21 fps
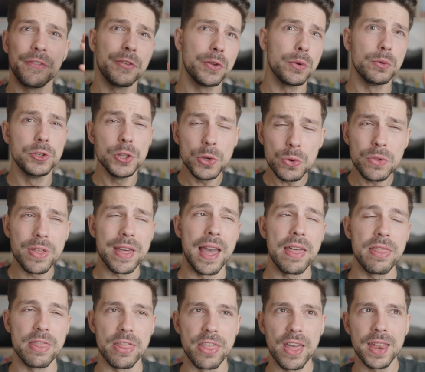if you do
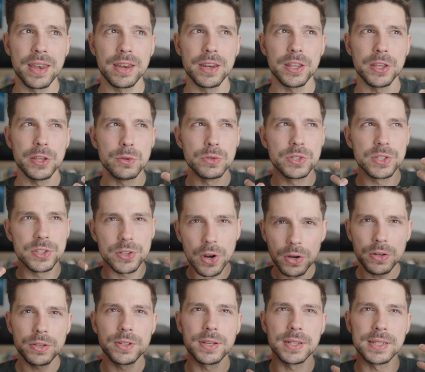that, then you
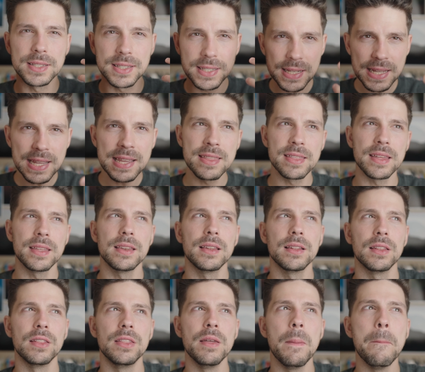start to see that
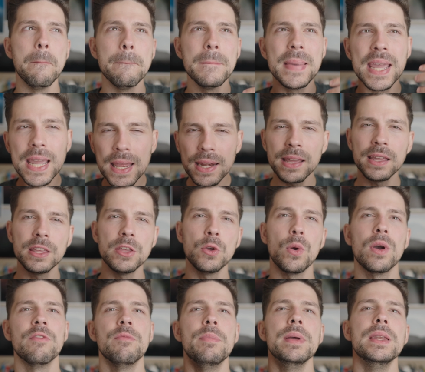the meaning you
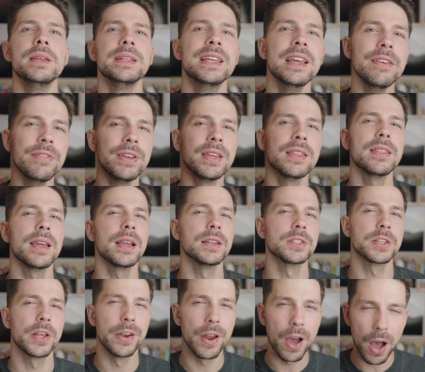have been giving
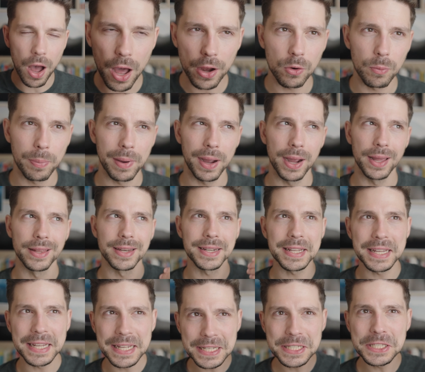things on
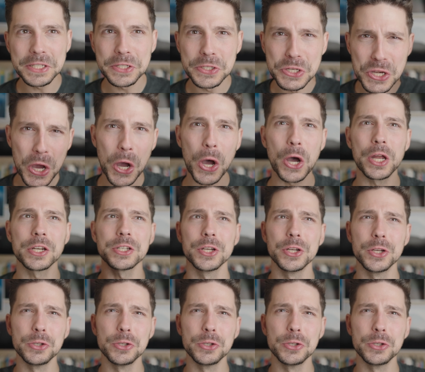autopilot is not